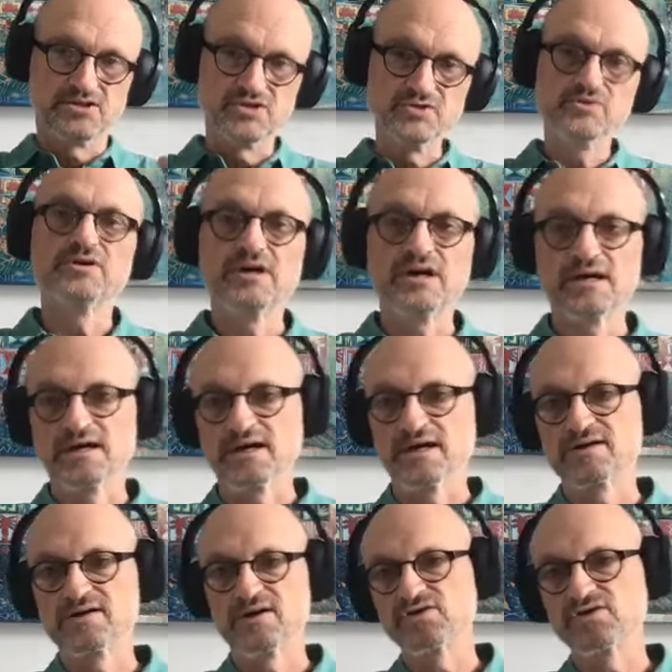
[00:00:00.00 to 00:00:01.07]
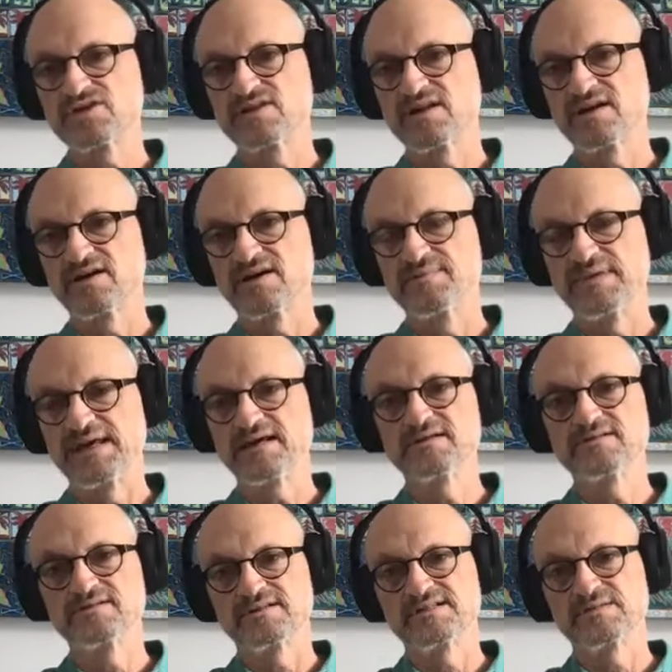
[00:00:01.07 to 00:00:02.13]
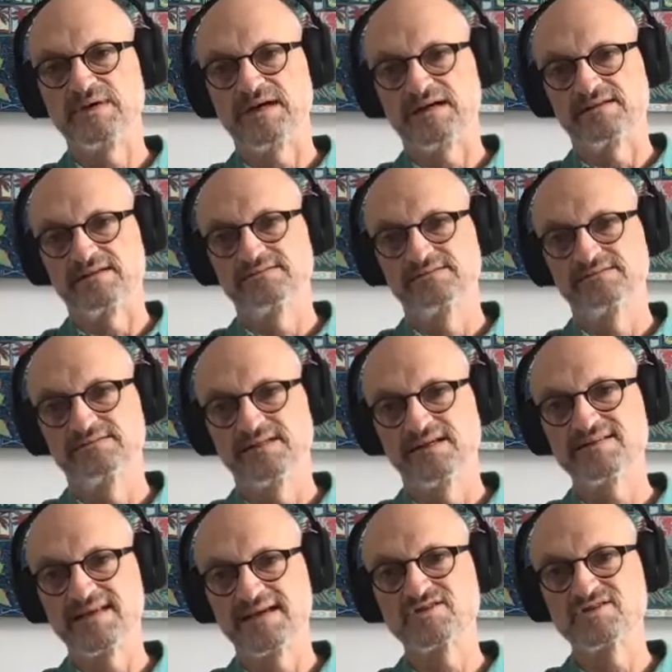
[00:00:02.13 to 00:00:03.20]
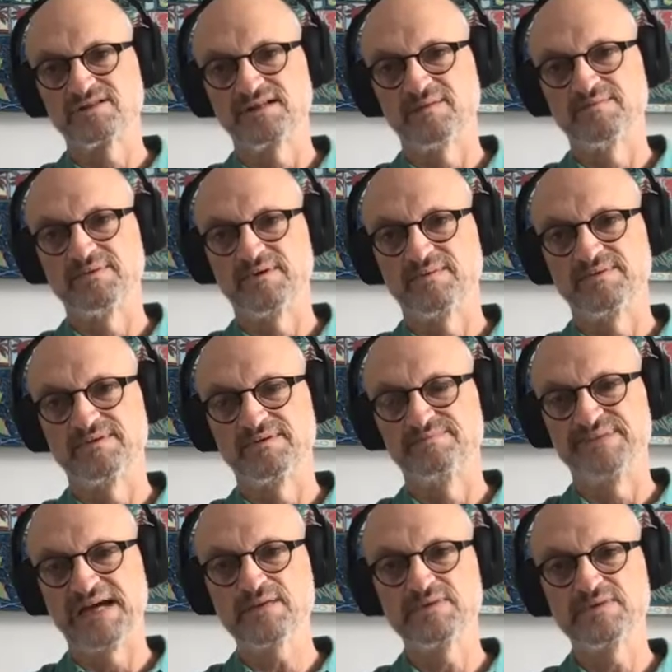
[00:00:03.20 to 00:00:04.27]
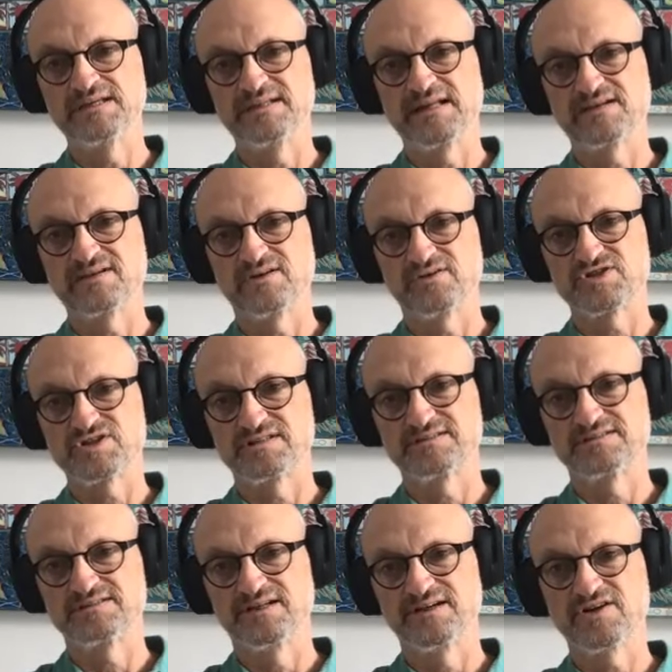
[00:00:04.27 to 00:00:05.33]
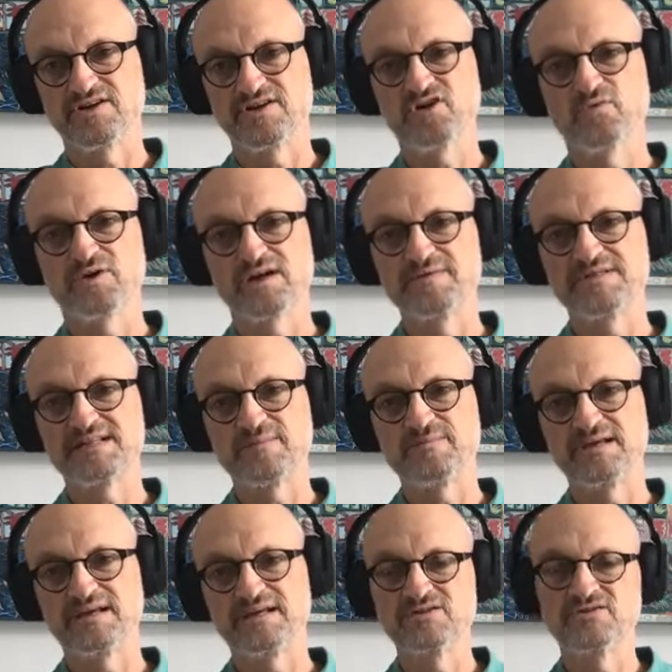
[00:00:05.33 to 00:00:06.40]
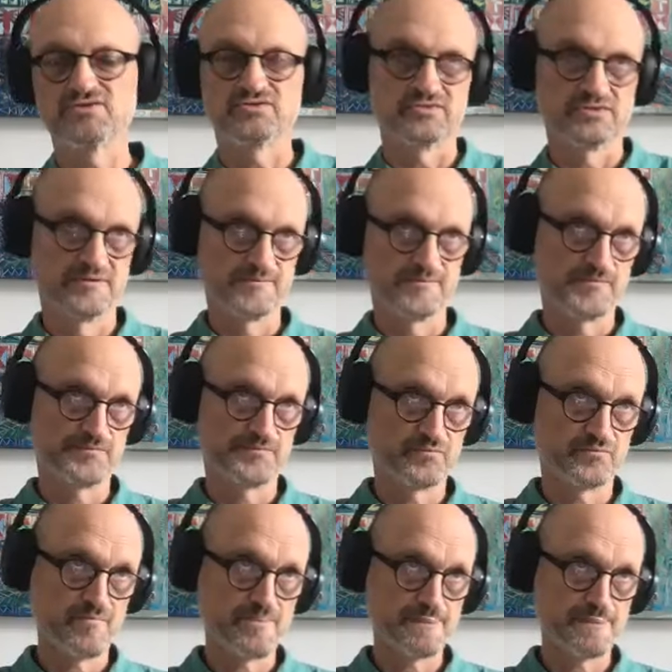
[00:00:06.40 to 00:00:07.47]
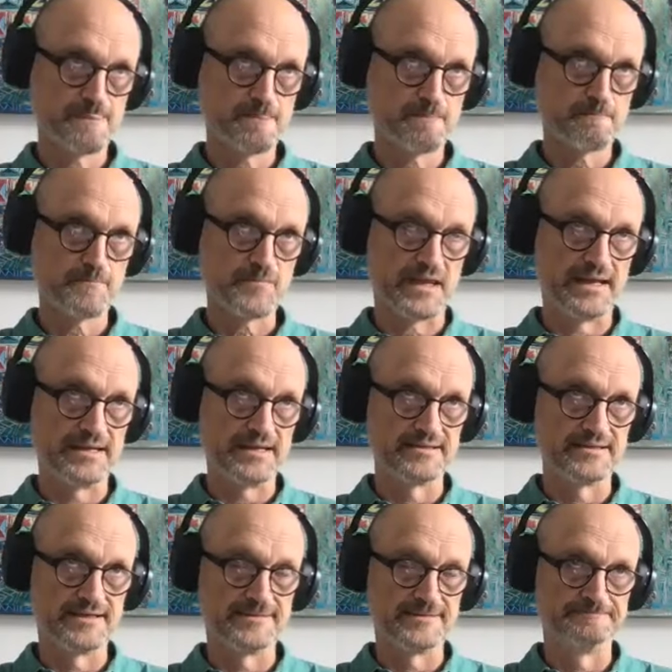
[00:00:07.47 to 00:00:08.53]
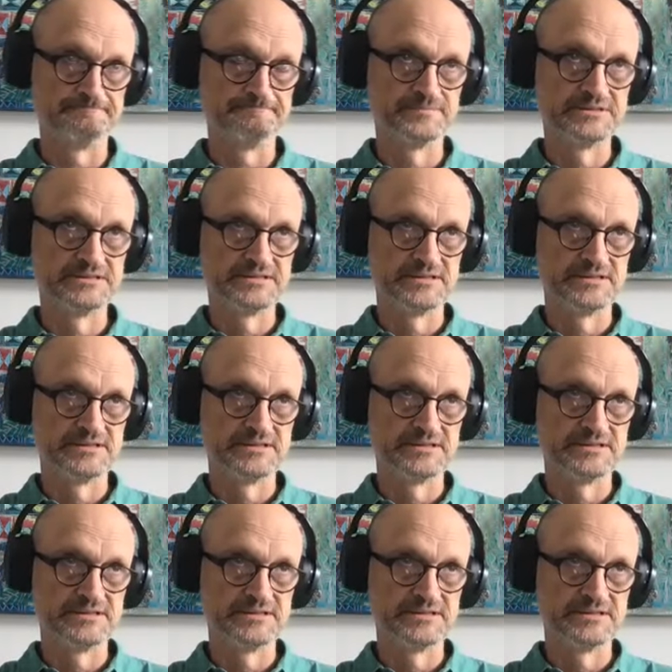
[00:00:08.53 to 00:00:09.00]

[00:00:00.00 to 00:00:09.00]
to a, a culture that i'm ignorant about essentially I'm, I'm, a baby in that culture i don't know what i'm stepping into and um